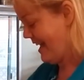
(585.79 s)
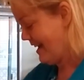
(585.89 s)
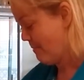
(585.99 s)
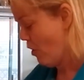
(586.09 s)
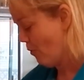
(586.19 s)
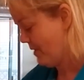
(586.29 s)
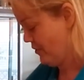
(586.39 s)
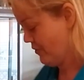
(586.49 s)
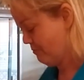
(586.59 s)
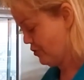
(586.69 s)
and I'm
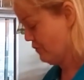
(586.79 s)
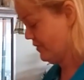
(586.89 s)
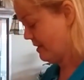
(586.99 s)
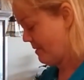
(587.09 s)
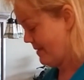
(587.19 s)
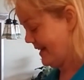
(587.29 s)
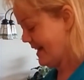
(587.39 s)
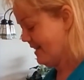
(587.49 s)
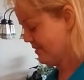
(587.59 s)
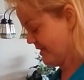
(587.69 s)
hoping to improve some of my
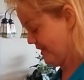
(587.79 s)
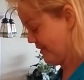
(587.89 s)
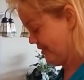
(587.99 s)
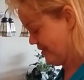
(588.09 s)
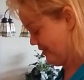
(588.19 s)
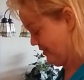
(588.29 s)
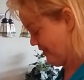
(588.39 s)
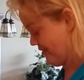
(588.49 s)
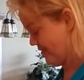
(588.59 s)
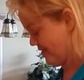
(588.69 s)
knife skills.
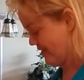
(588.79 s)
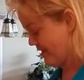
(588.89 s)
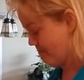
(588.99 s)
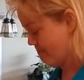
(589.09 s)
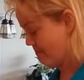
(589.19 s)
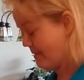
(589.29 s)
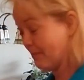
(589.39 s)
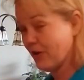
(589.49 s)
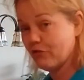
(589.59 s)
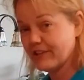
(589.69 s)
So
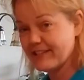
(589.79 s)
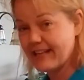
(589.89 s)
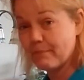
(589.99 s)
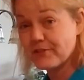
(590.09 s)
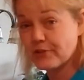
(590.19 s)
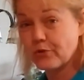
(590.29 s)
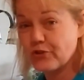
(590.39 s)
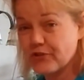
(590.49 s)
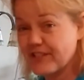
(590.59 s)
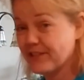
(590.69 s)
maybe over these
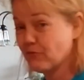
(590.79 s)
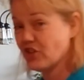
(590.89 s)
episodes you'll see